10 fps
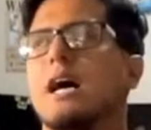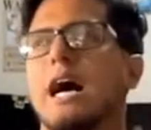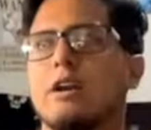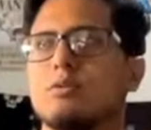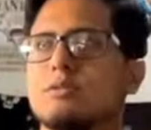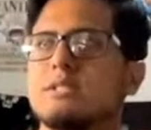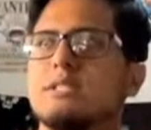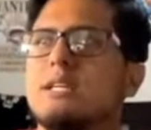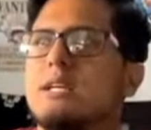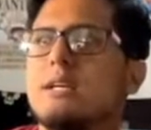I don't
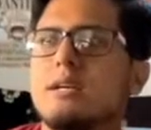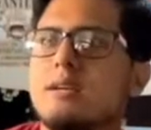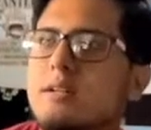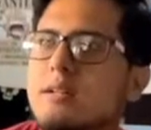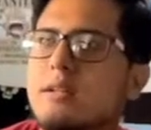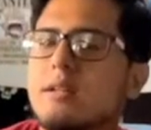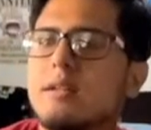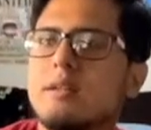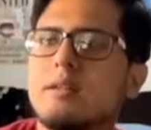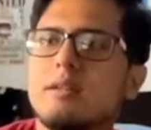see
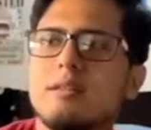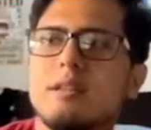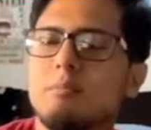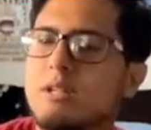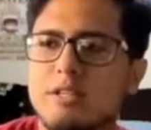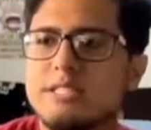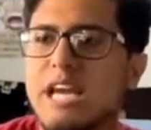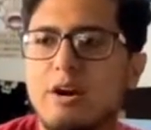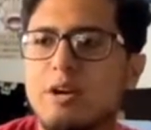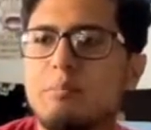the
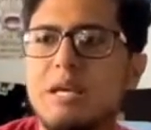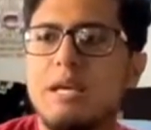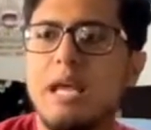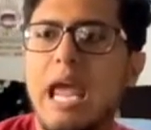military being